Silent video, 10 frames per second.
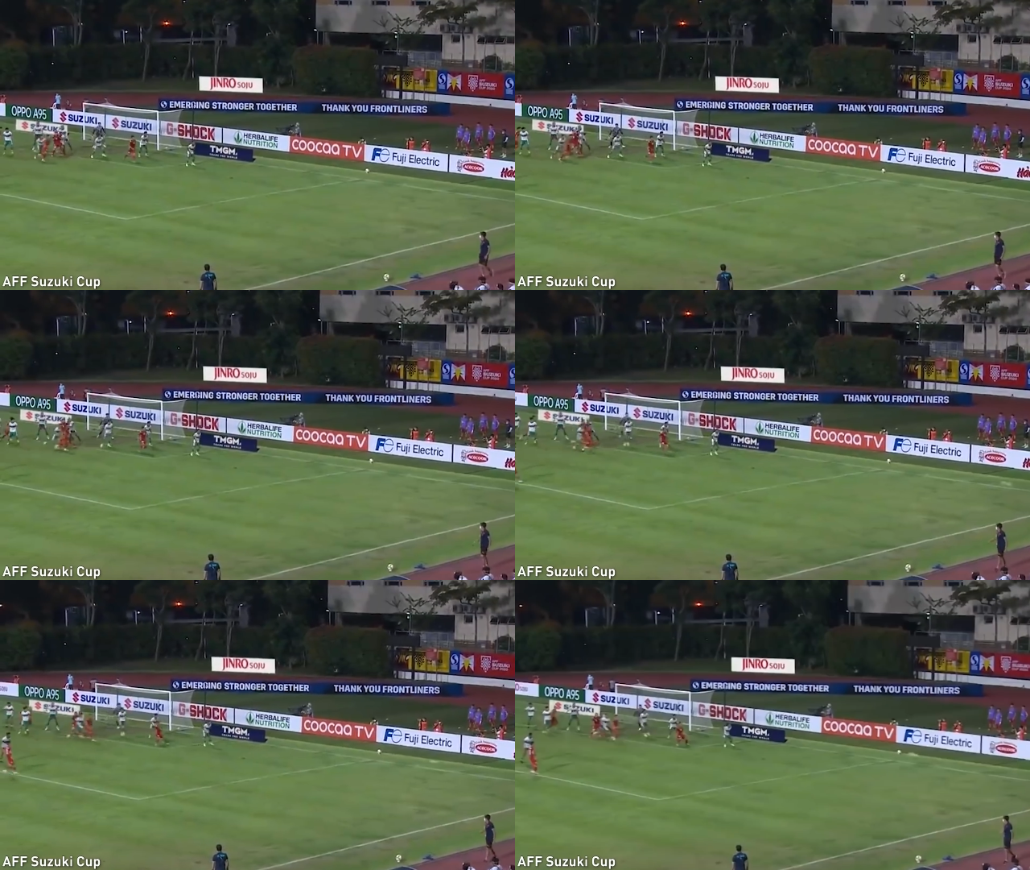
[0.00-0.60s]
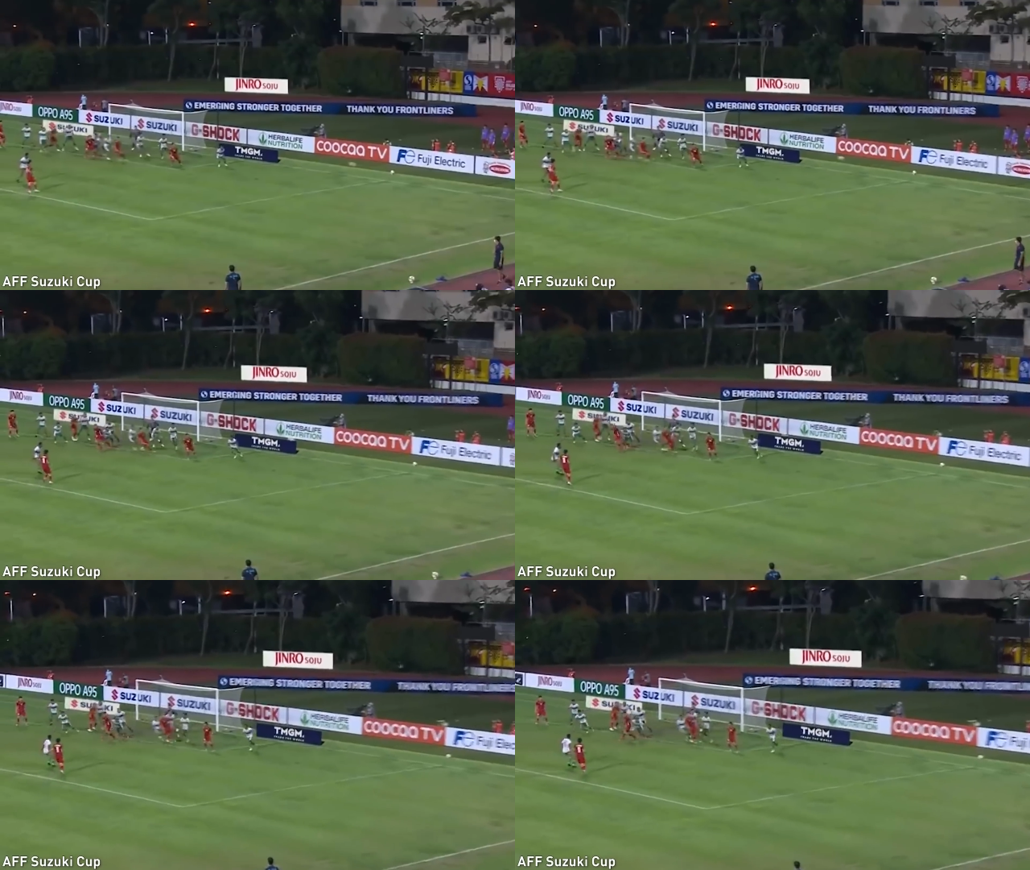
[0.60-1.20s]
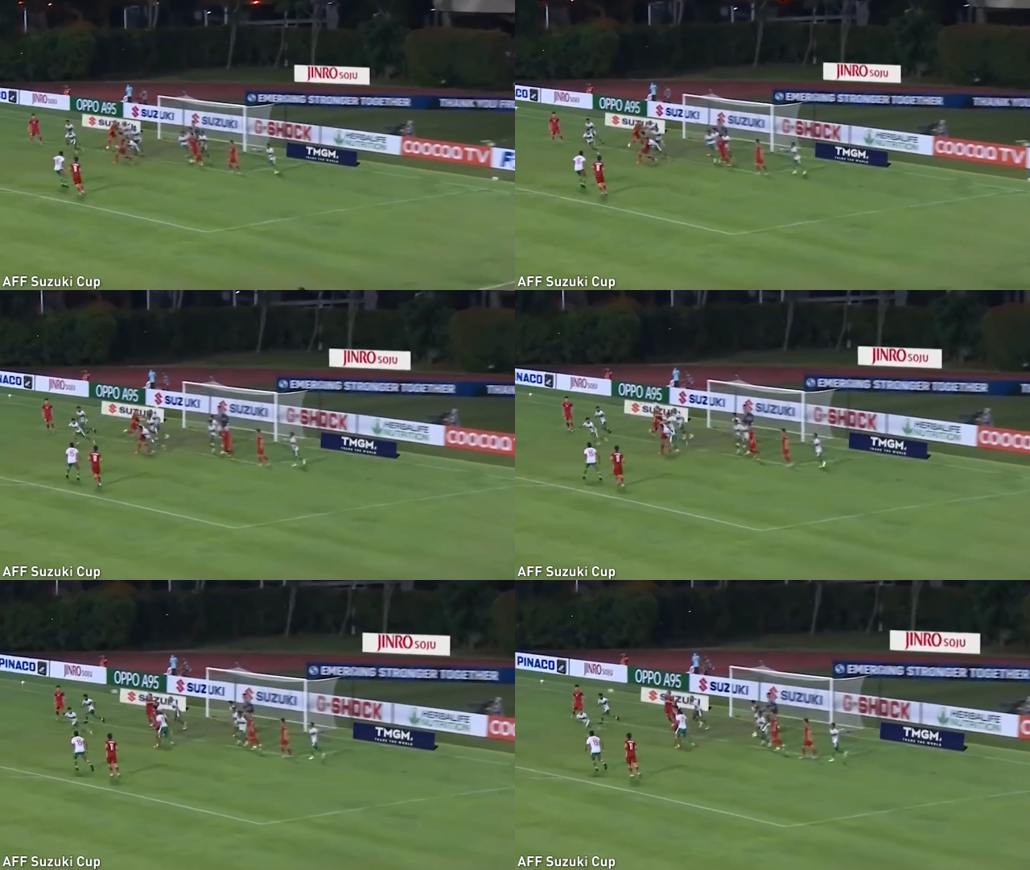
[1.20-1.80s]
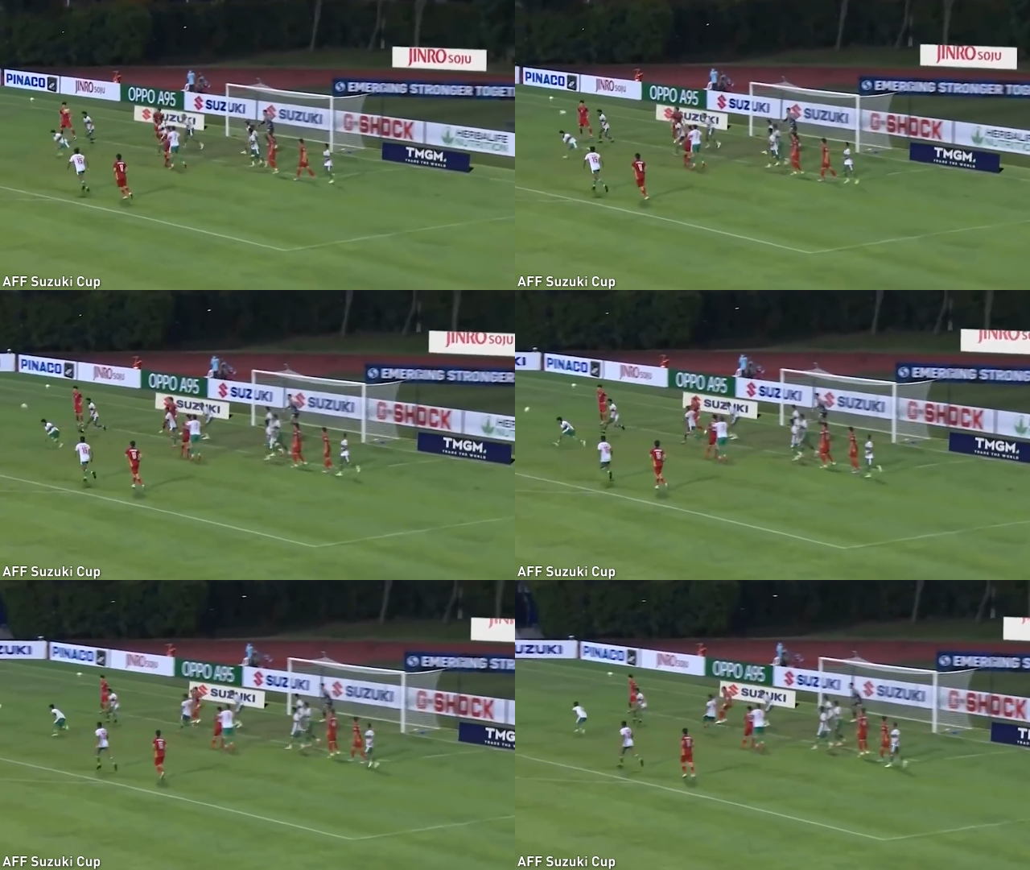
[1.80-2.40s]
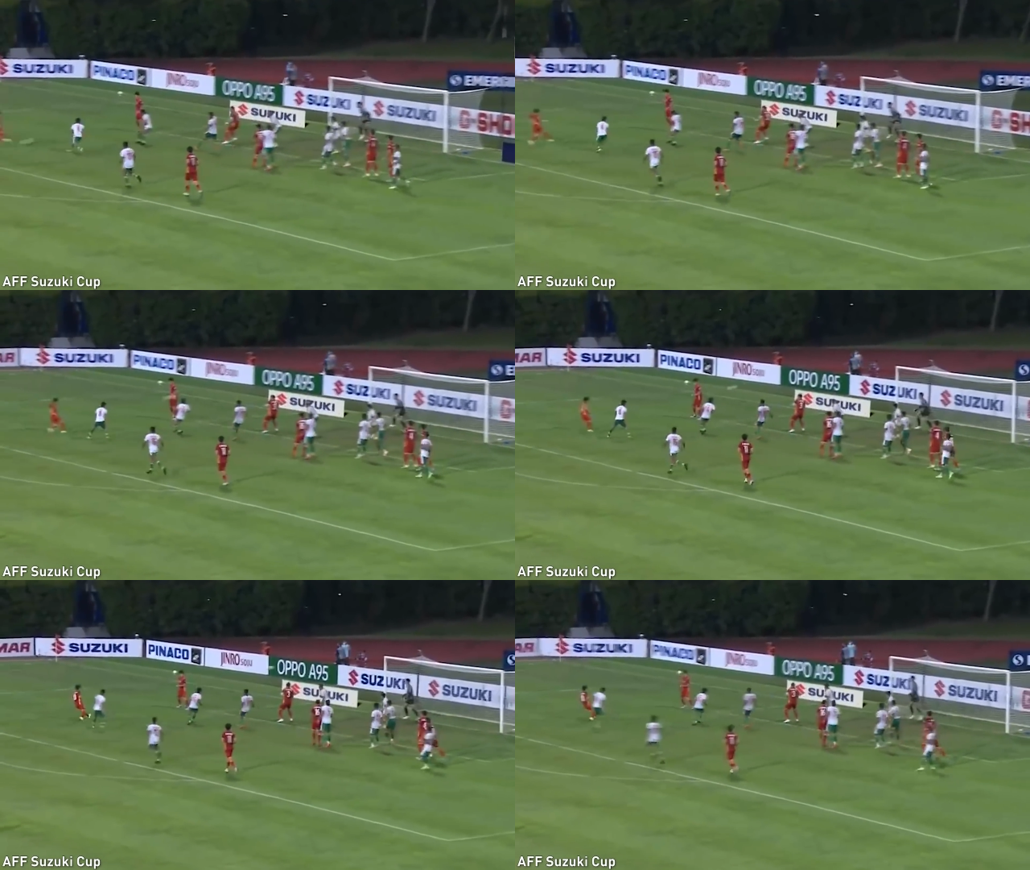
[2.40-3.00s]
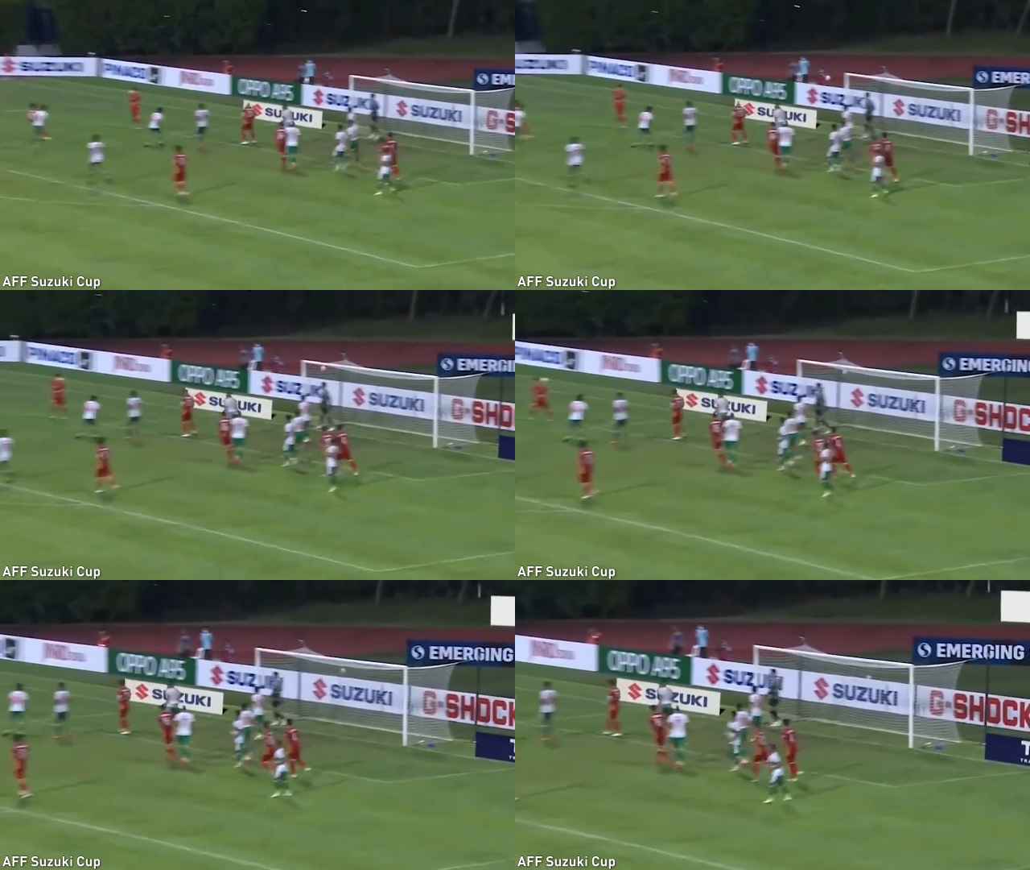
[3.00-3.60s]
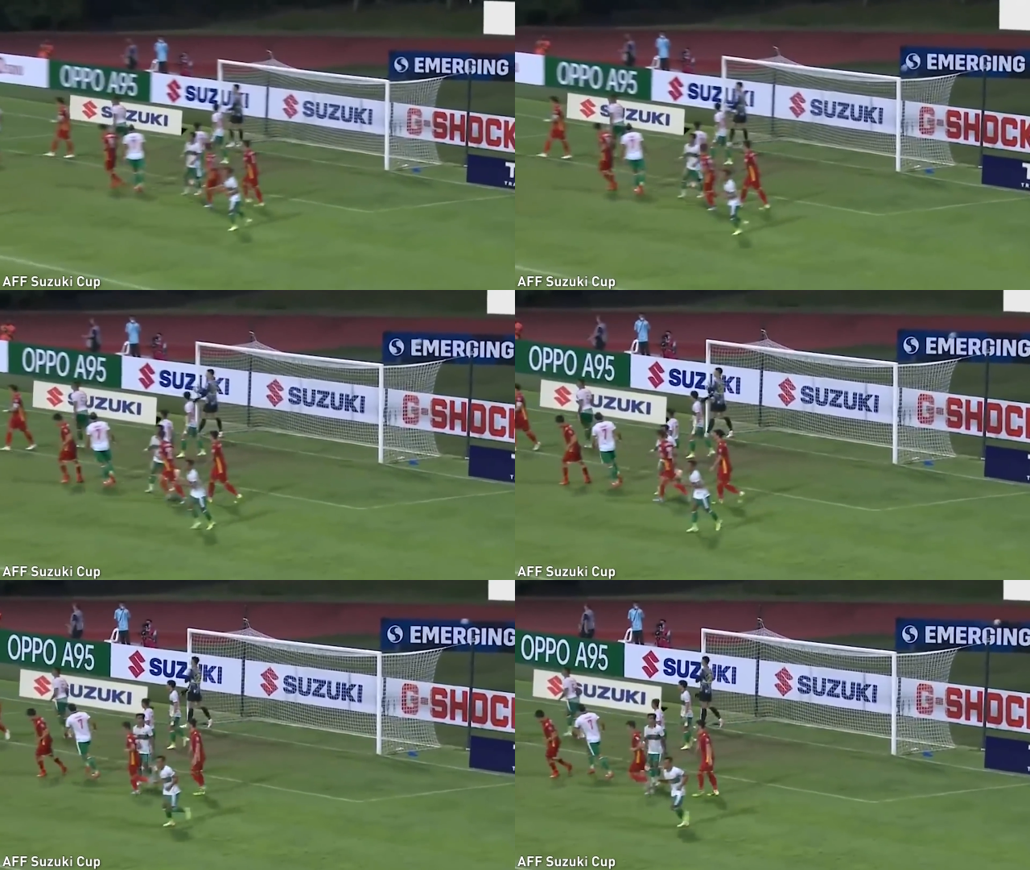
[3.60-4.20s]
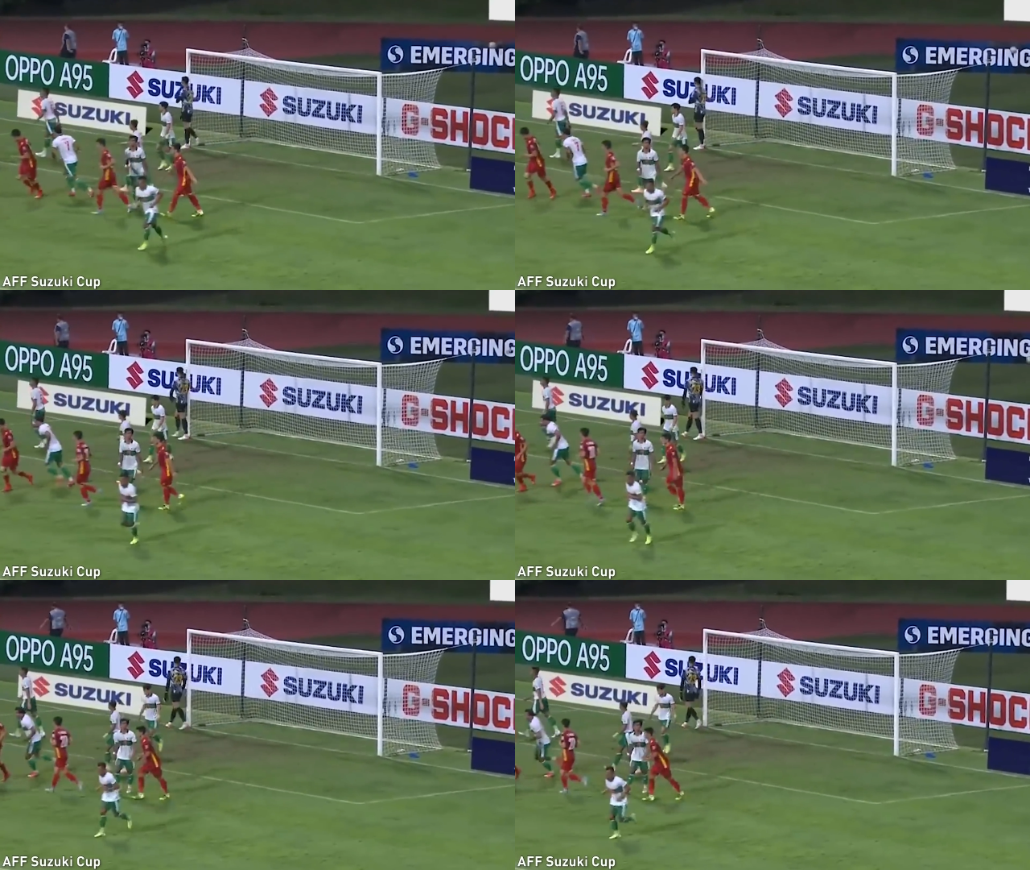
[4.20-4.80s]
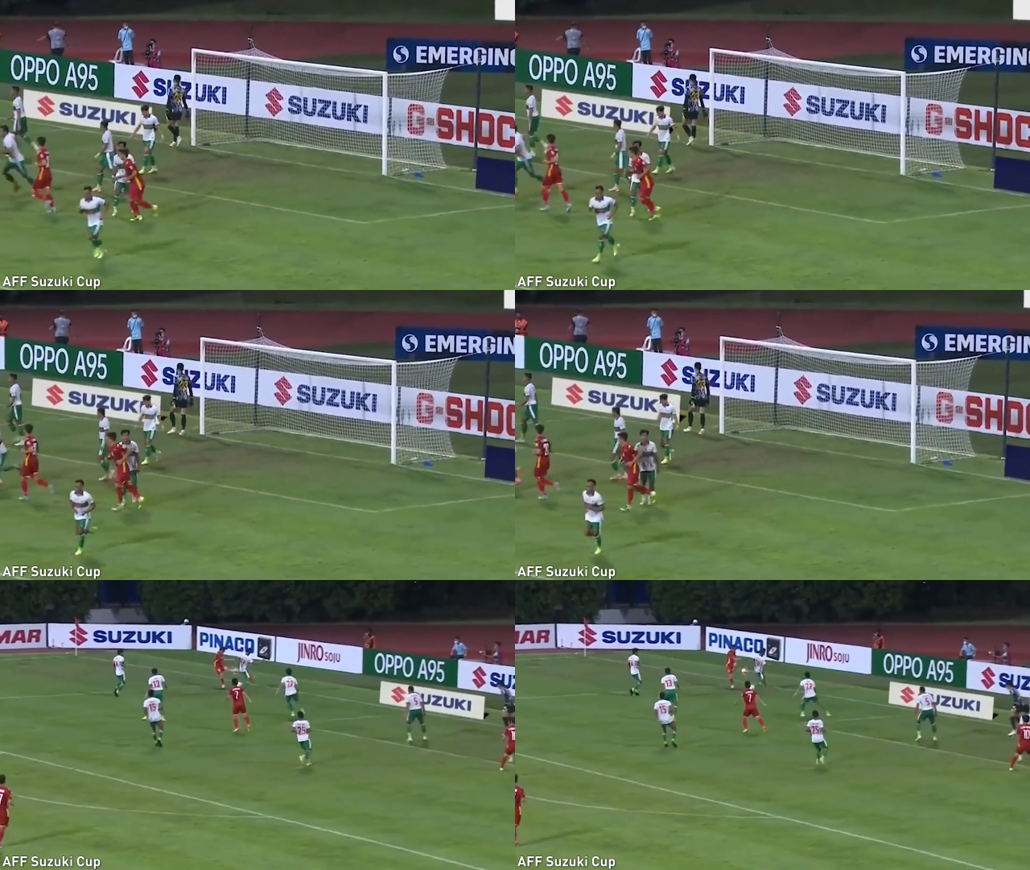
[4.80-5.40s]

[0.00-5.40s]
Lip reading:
[unreadable: no face in view]